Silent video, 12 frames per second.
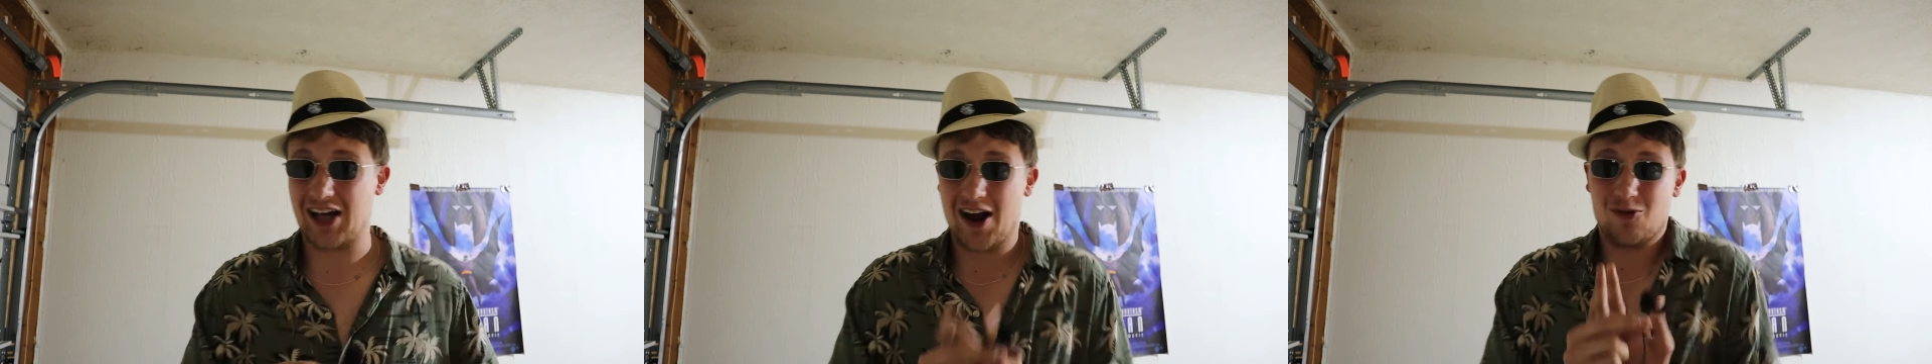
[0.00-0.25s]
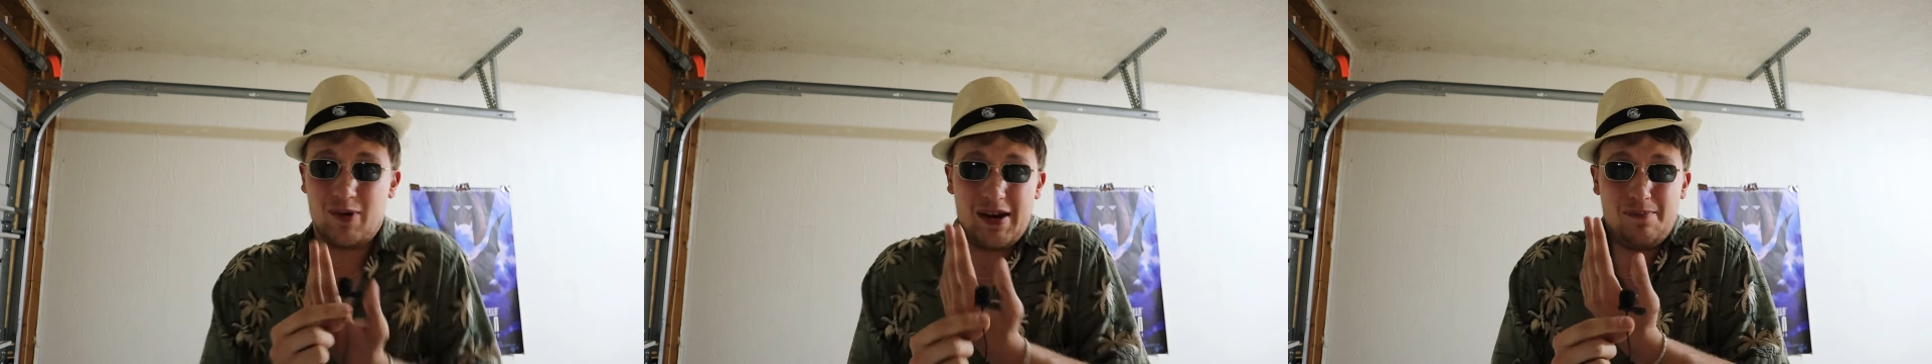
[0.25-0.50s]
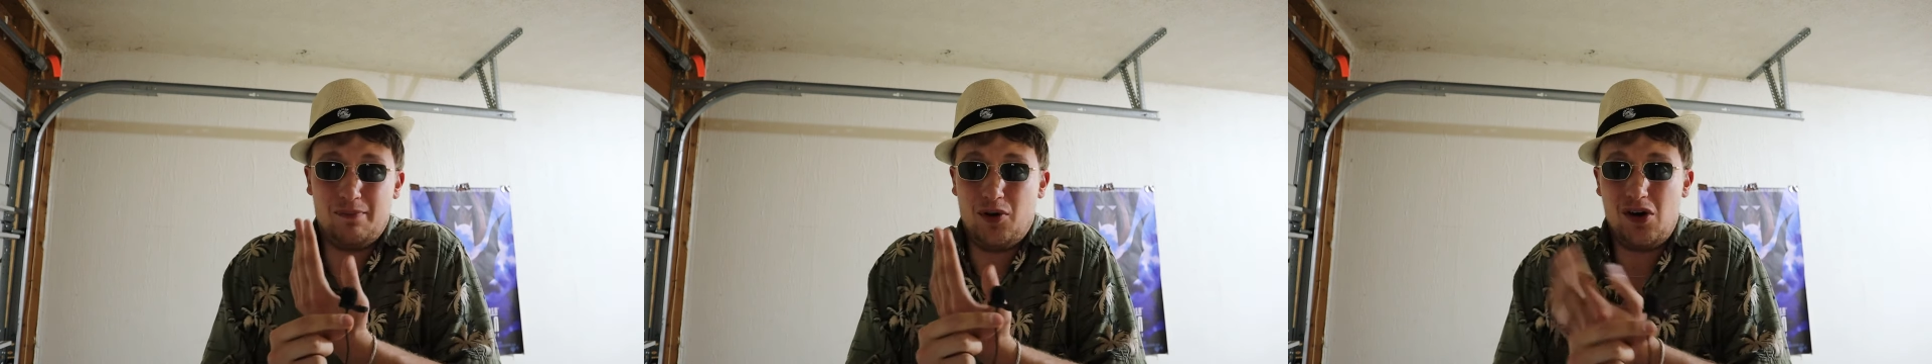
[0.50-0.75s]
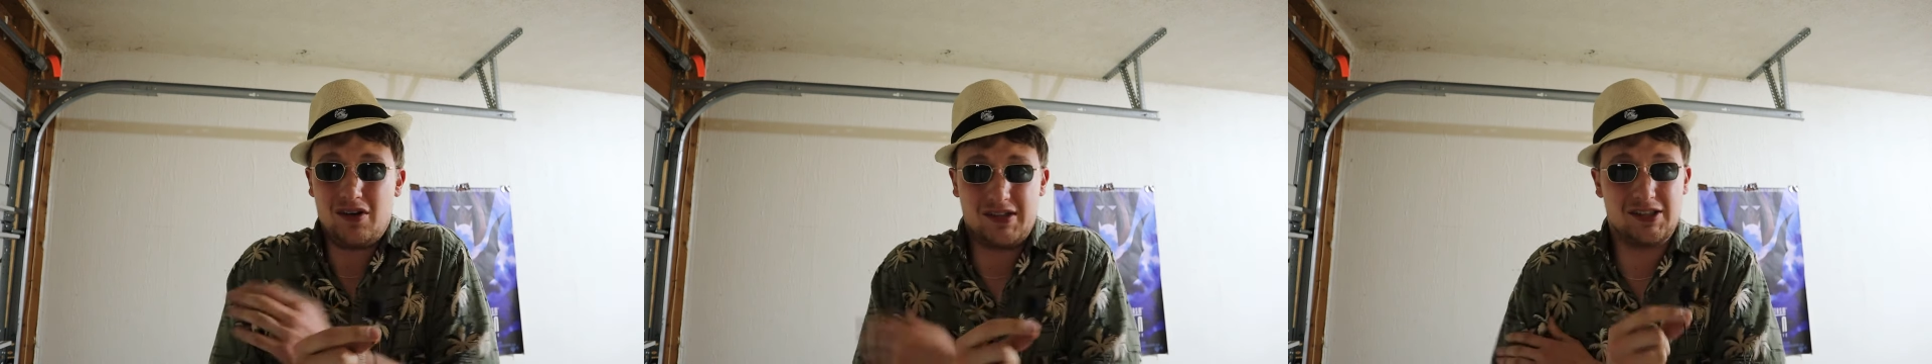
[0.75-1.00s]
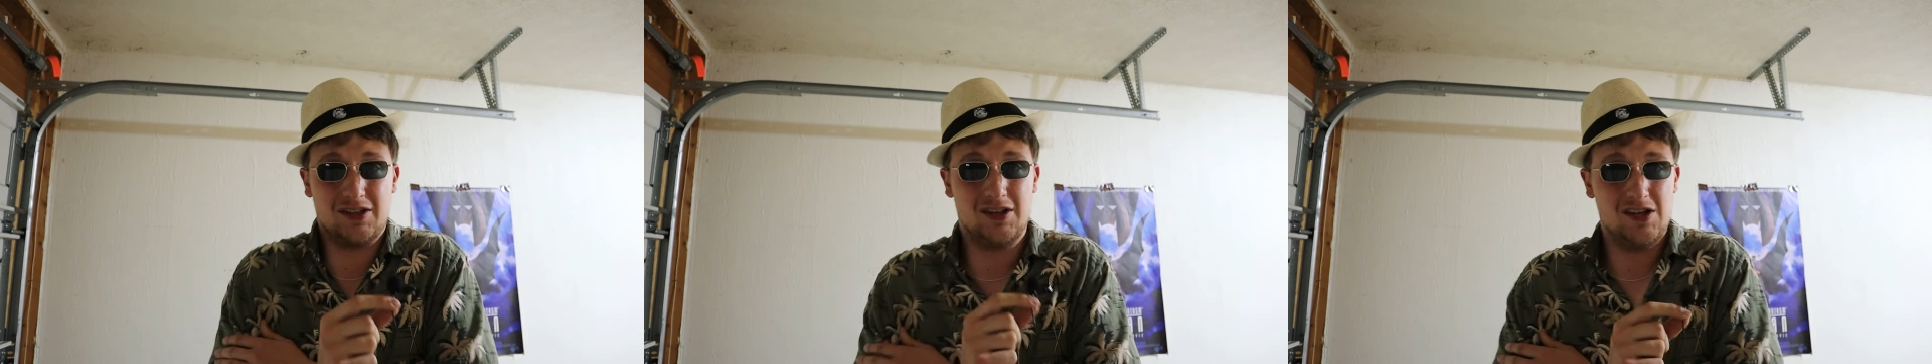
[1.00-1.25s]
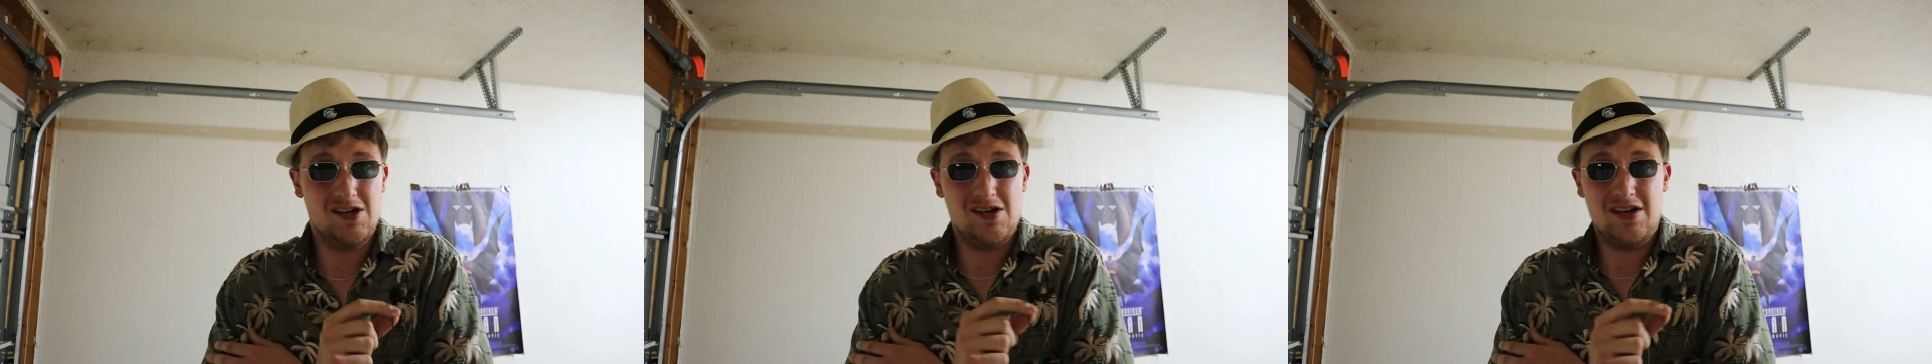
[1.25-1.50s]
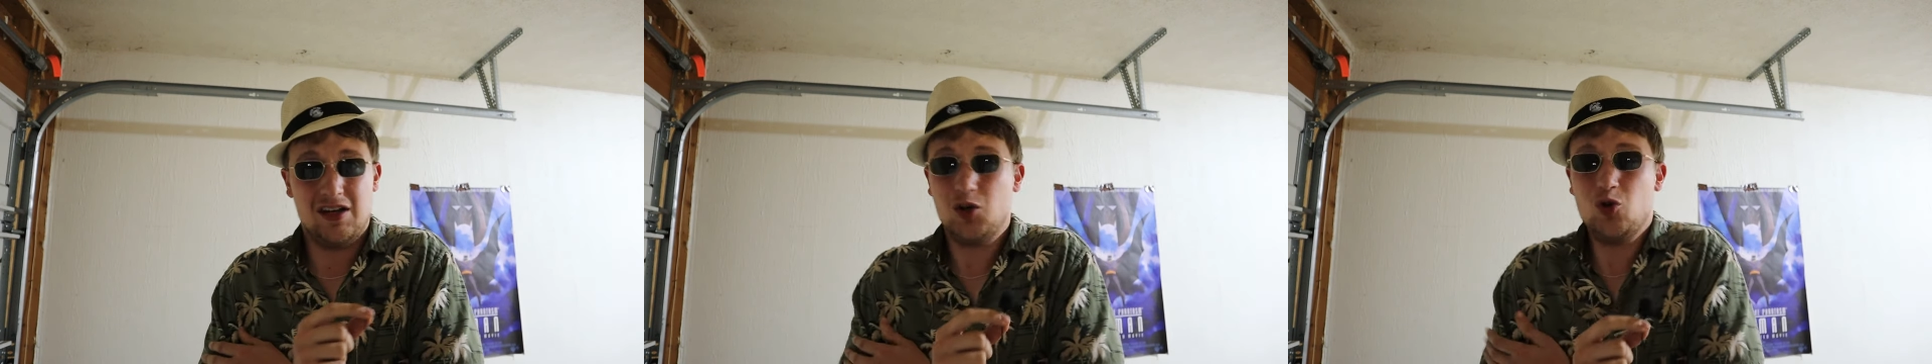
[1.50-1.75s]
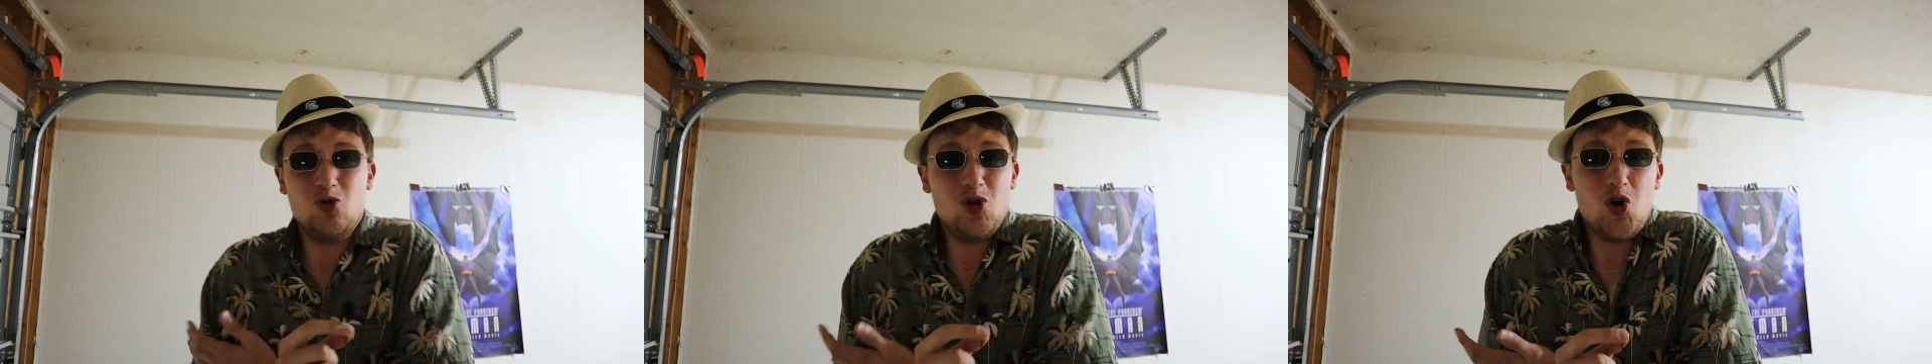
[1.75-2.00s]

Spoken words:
I started reading books. Who